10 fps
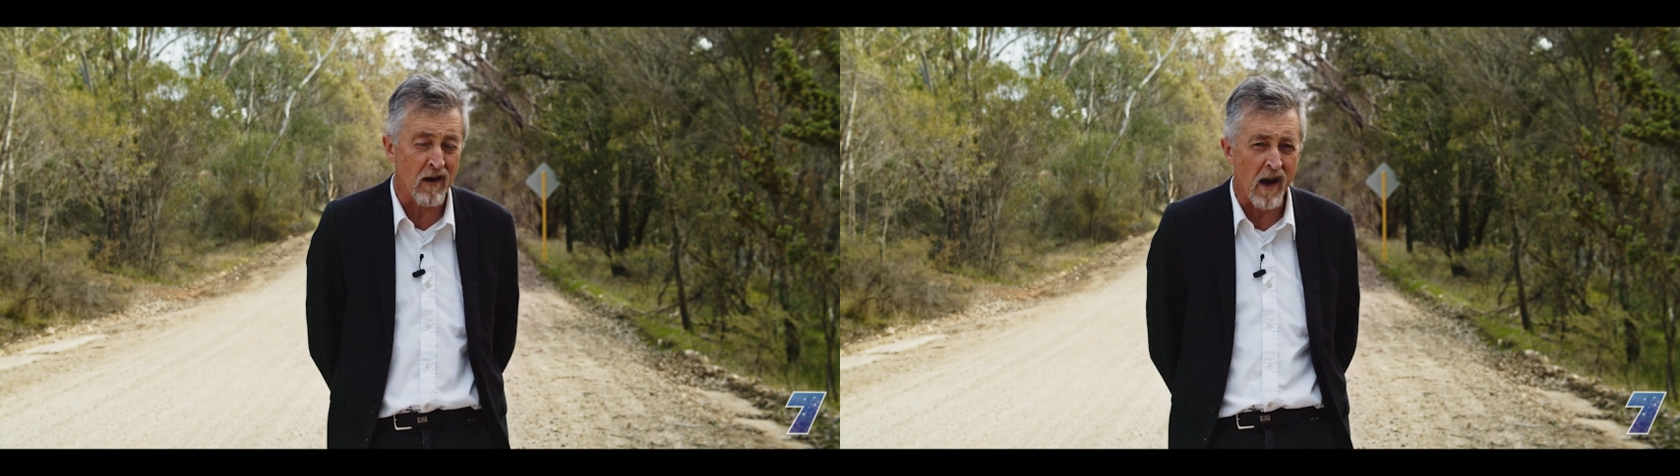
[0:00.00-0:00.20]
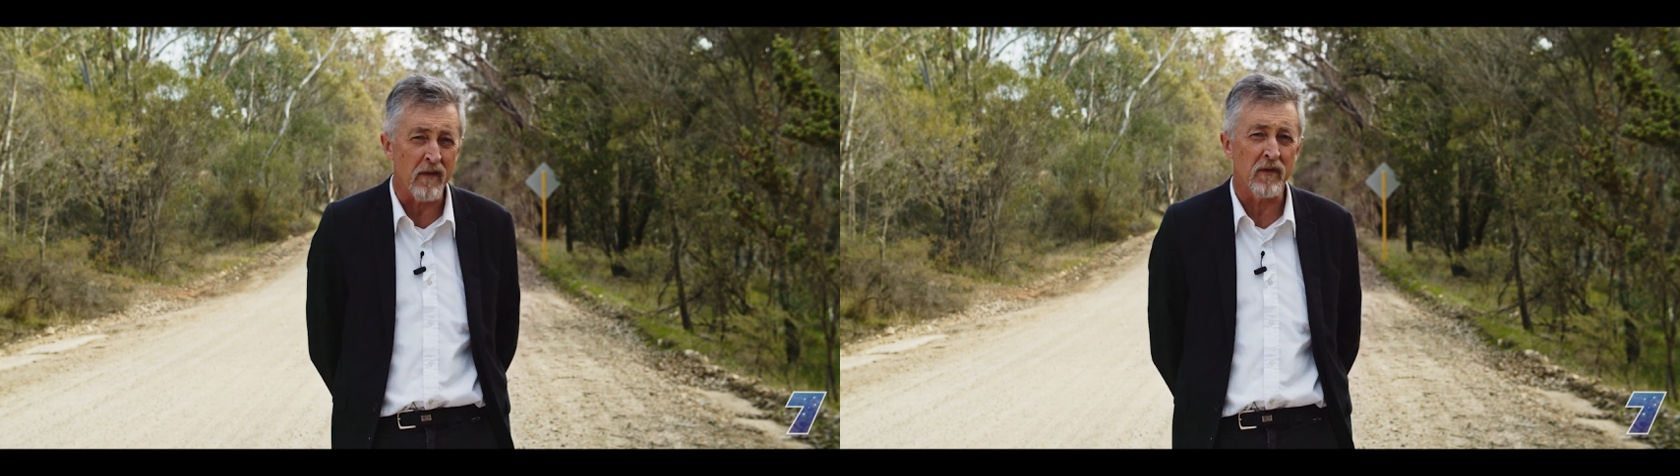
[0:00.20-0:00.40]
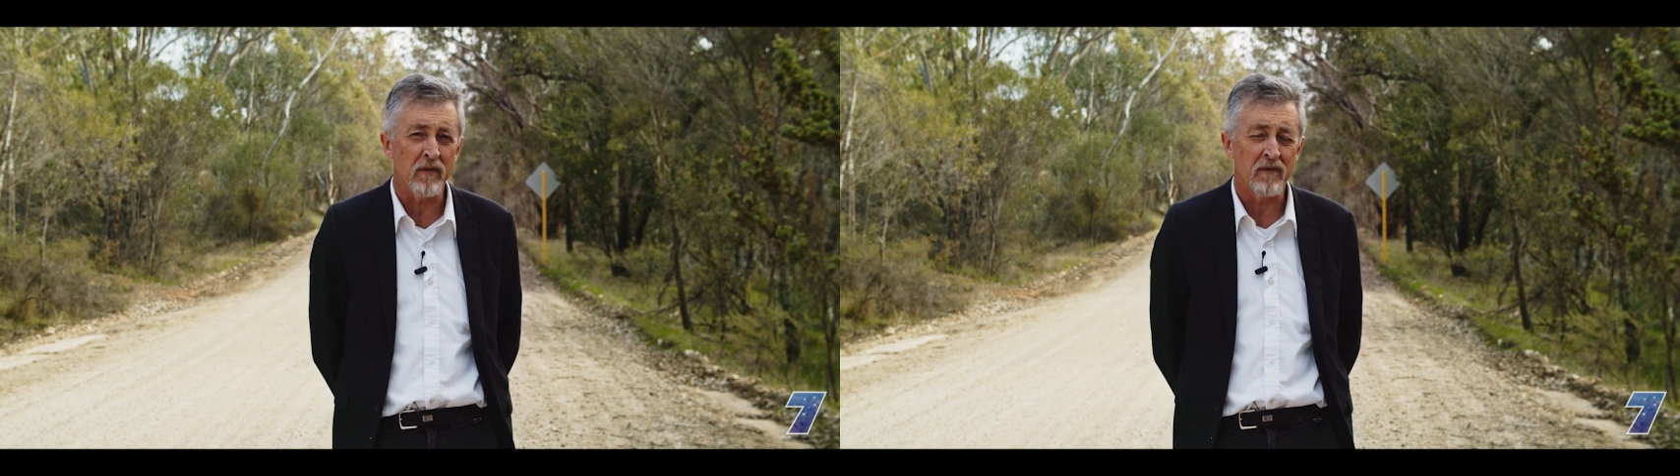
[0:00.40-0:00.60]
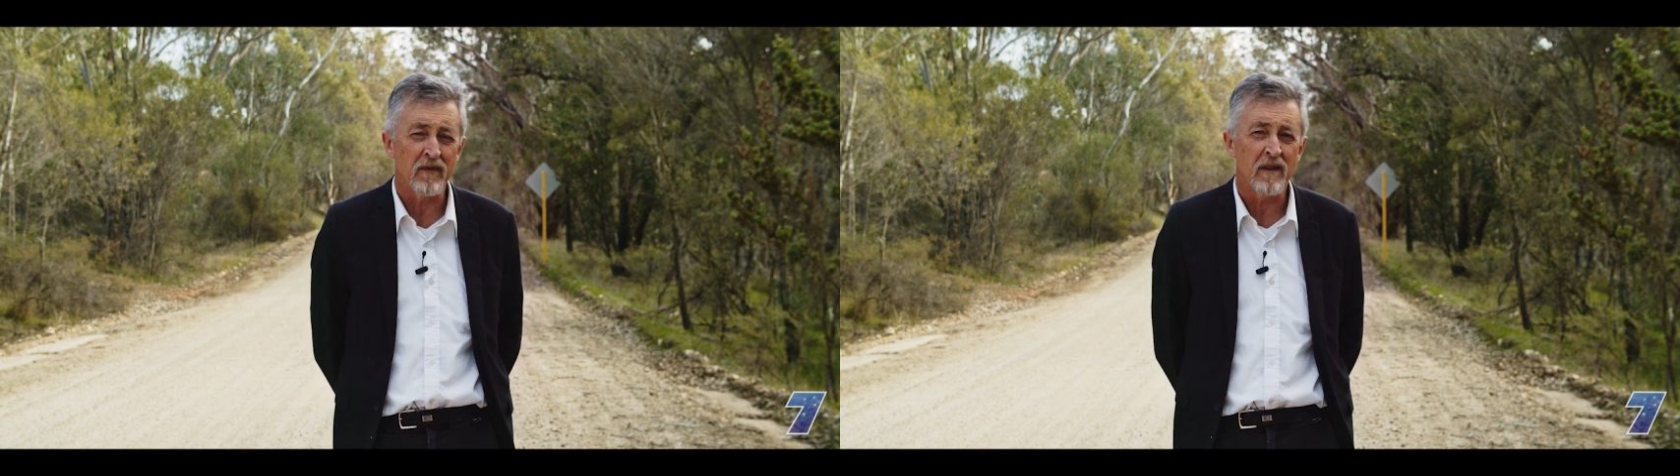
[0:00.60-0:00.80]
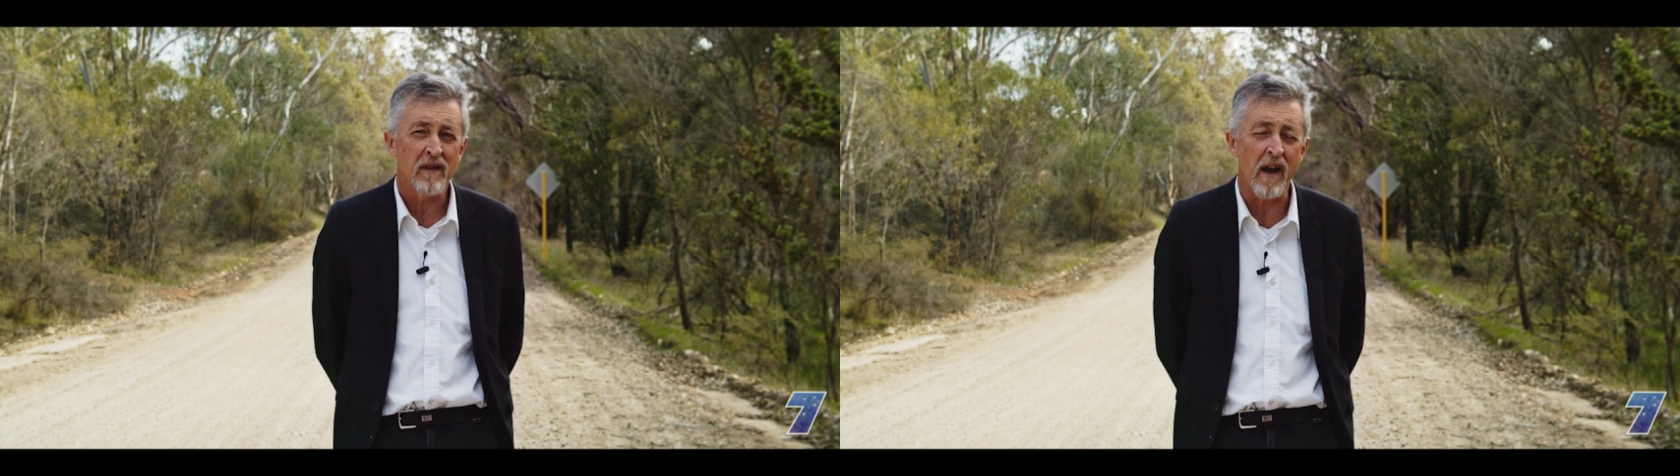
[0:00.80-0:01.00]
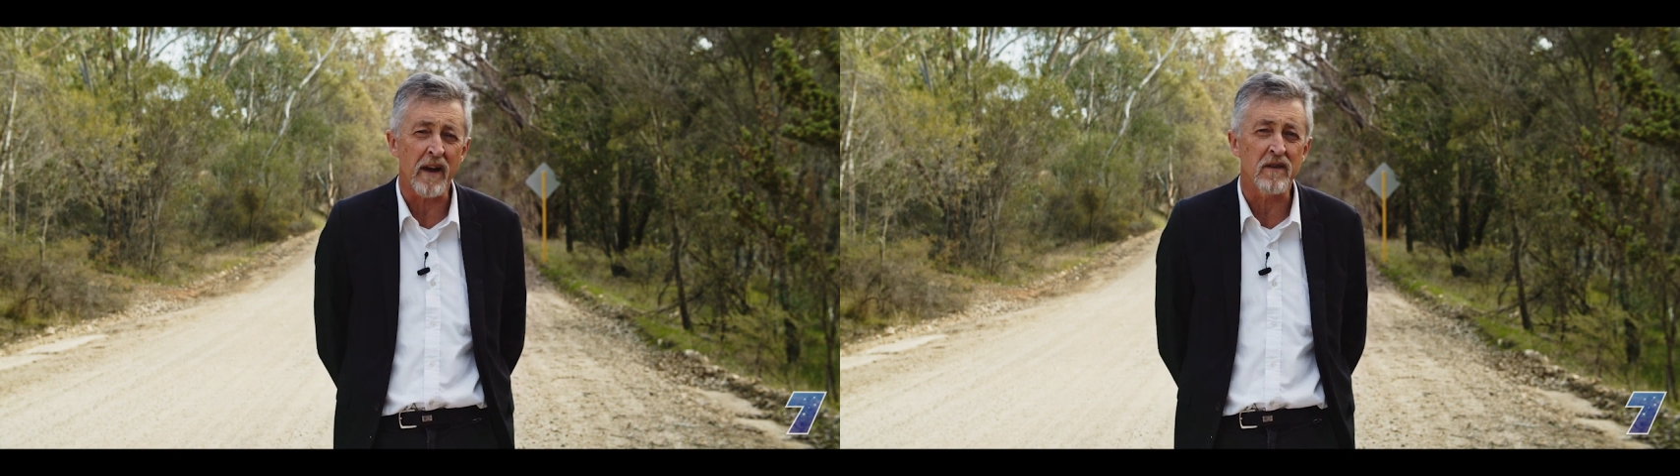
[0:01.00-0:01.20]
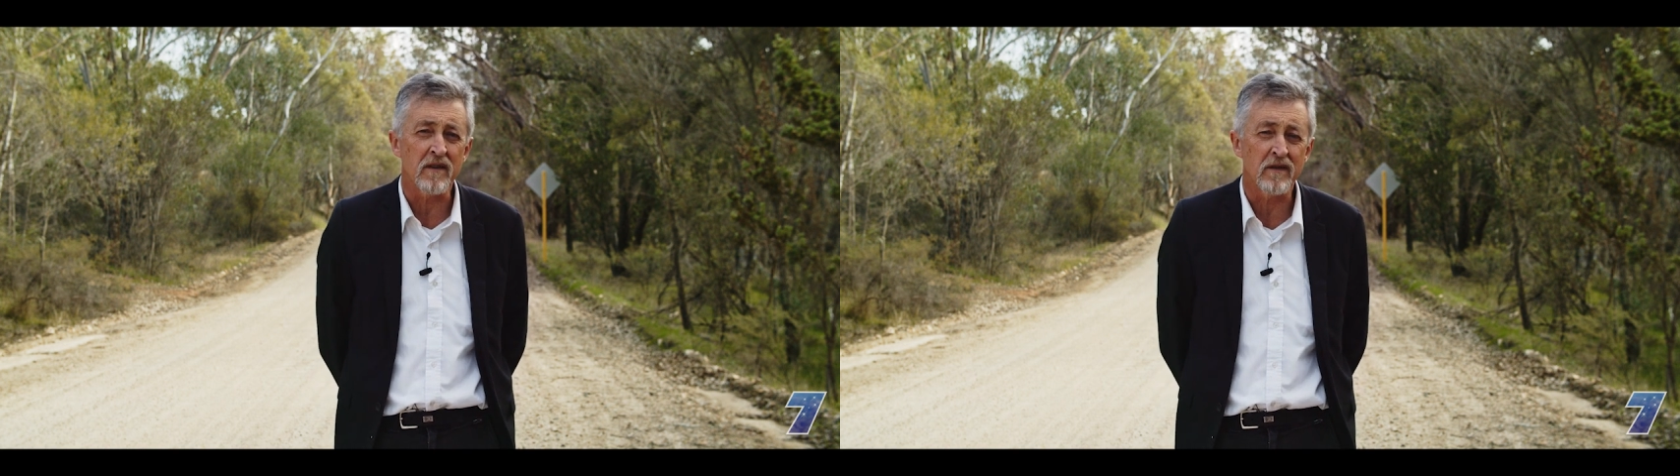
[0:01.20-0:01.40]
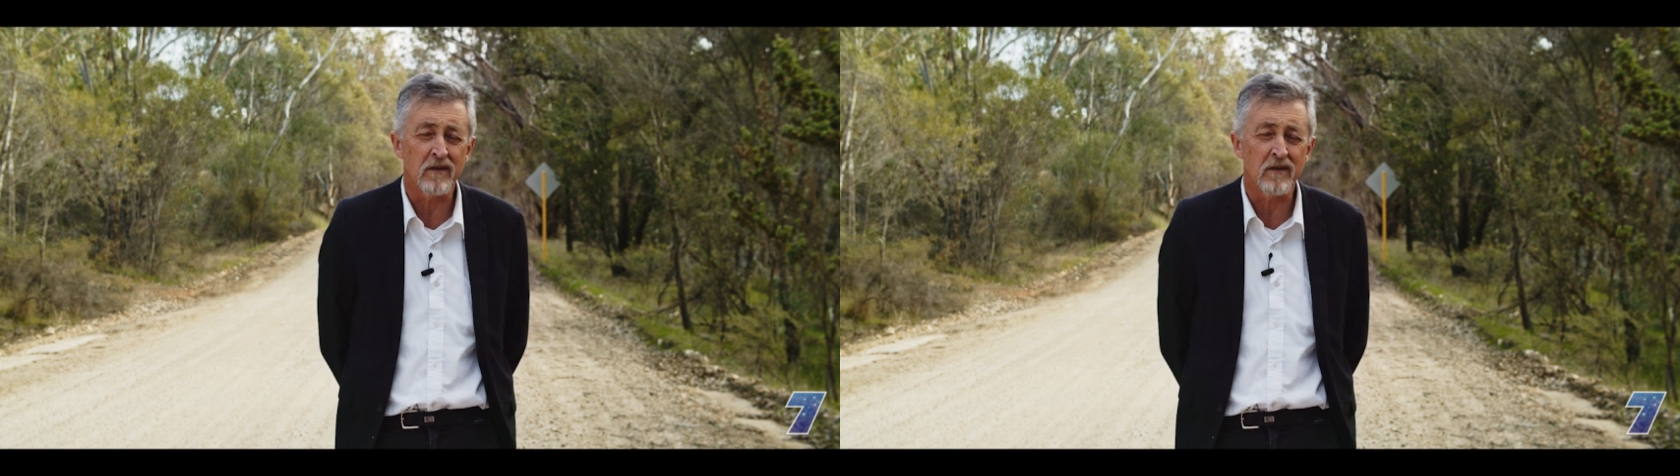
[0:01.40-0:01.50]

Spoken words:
life likeness.